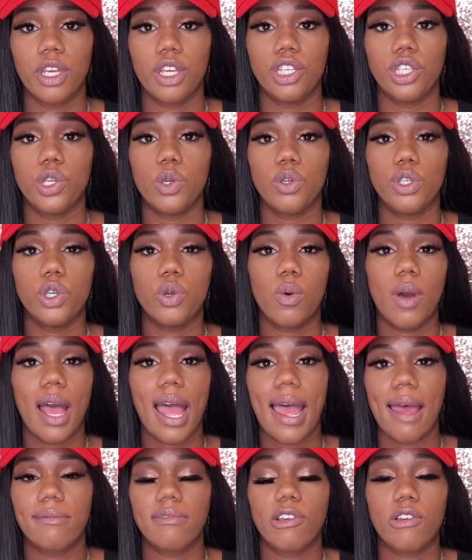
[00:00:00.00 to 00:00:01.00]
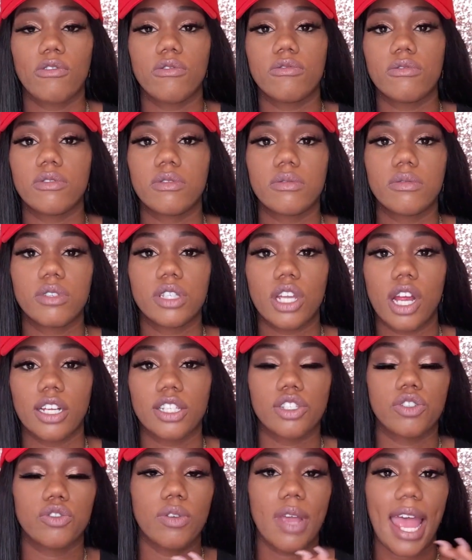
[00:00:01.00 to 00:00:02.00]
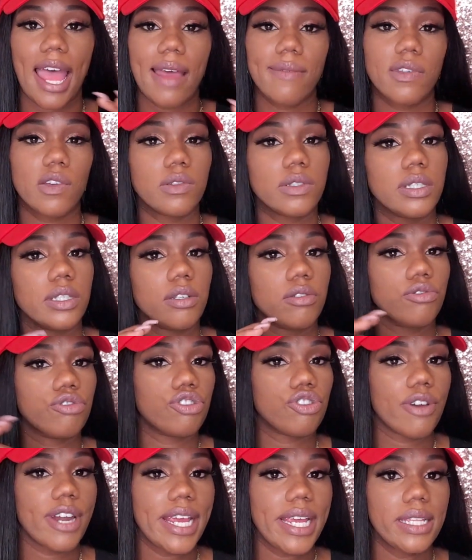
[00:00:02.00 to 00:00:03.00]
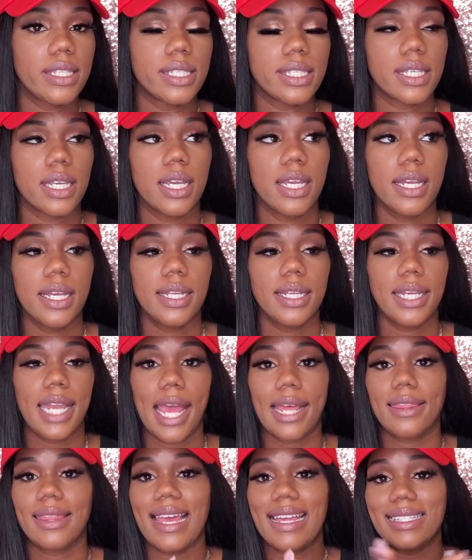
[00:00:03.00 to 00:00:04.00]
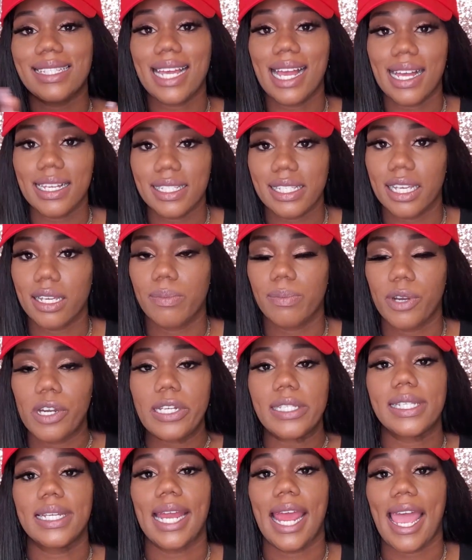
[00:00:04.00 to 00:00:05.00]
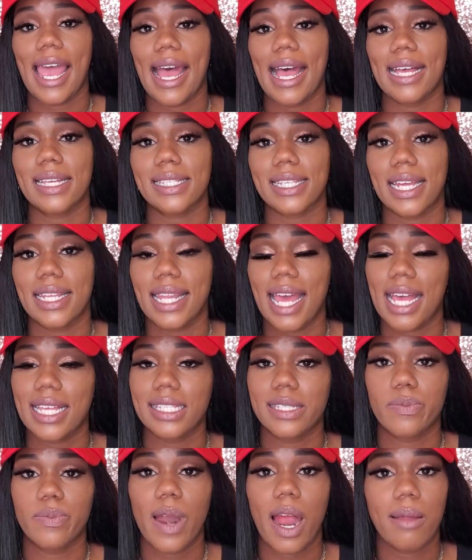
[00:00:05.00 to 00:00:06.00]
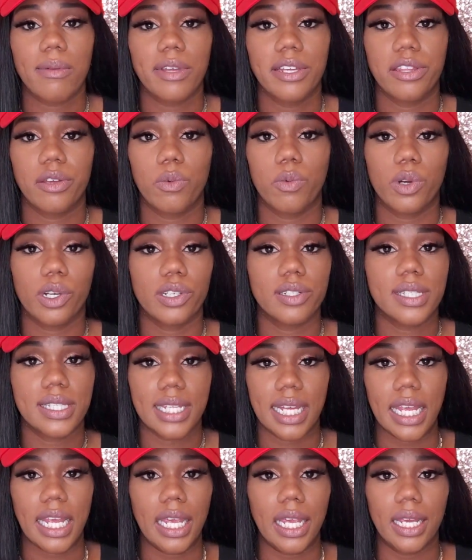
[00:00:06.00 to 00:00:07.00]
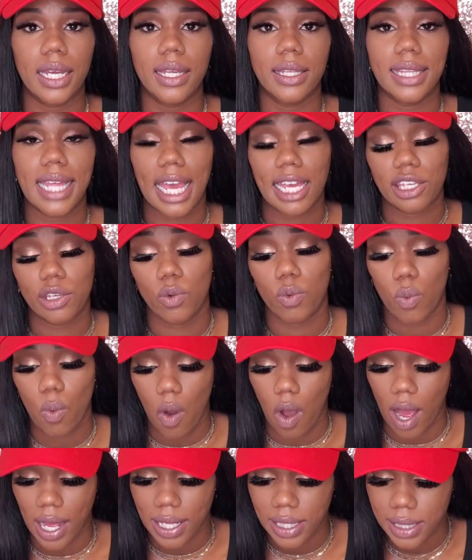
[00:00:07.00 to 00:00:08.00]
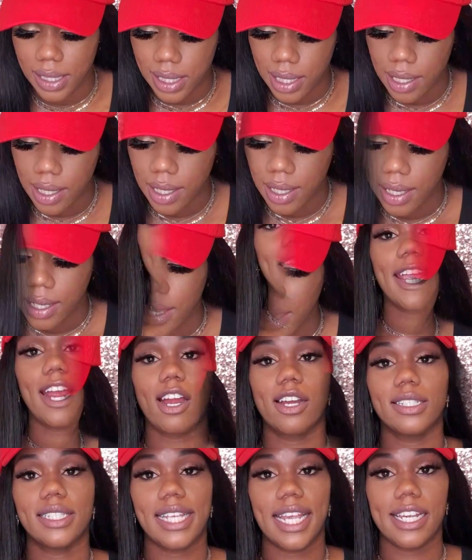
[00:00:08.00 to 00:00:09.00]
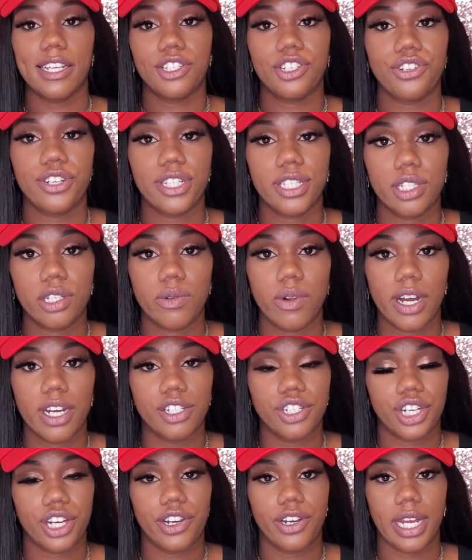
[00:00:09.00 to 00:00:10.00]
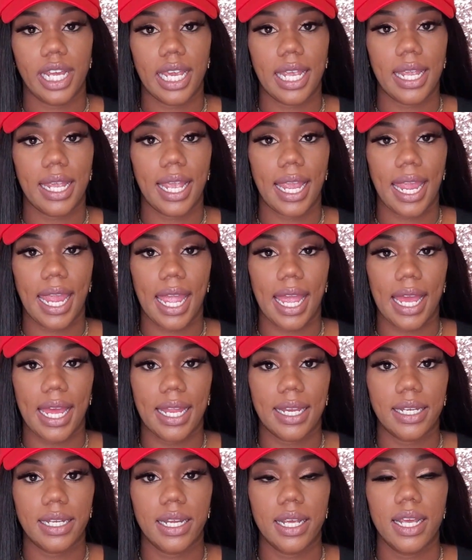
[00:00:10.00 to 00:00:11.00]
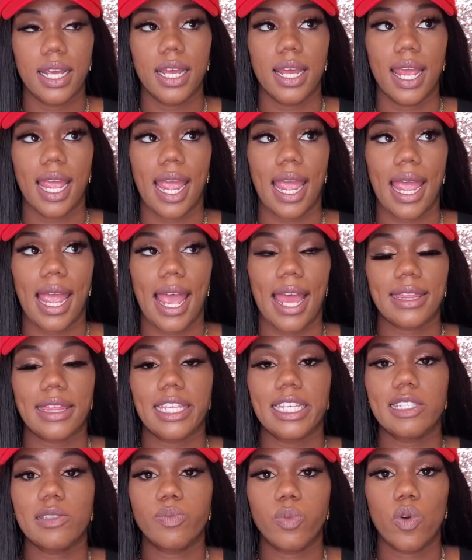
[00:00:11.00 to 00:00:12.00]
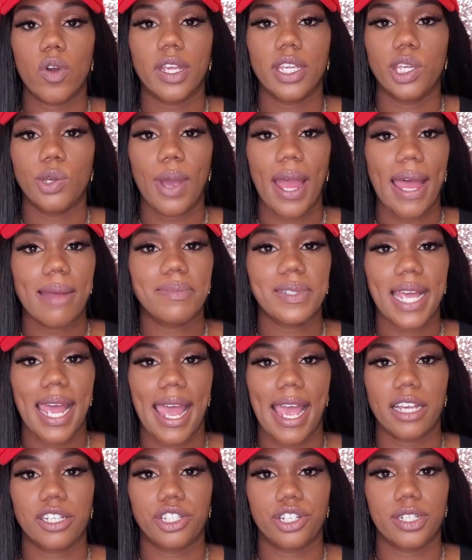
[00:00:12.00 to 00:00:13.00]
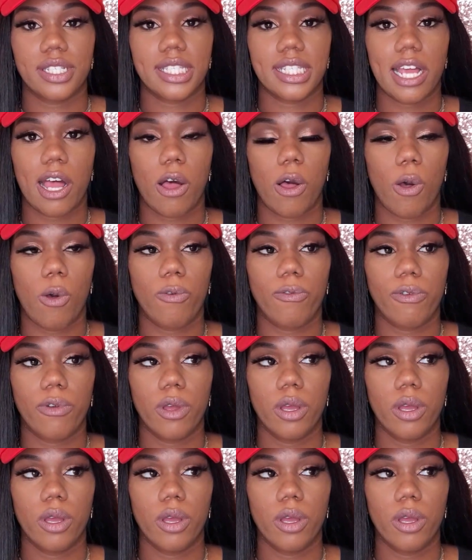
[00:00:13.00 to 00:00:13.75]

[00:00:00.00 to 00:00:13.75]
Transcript: you will start to have those little traits that toxic person has, and that's probably the worst thing that you want. They are dangerous to our journey, and at this point you have to ask yourself,